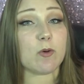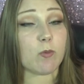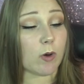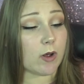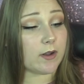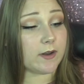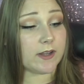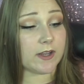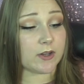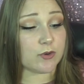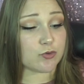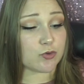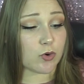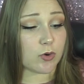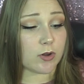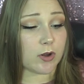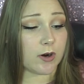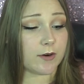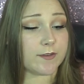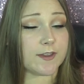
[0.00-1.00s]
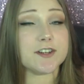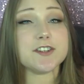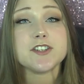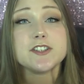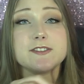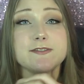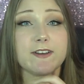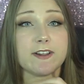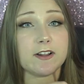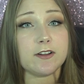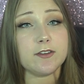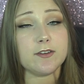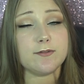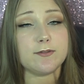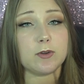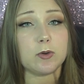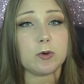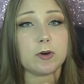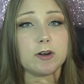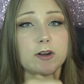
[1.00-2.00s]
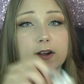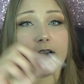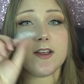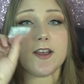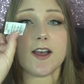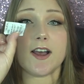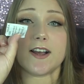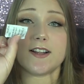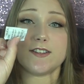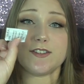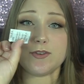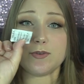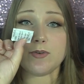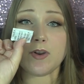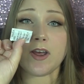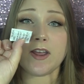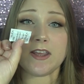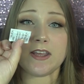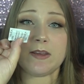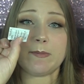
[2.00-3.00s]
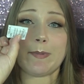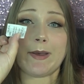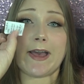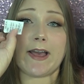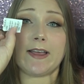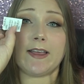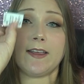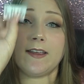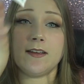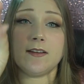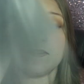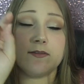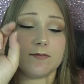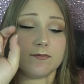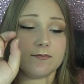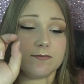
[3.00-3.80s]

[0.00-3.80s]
a quality control card that just fell on the floor, a do not eat packet,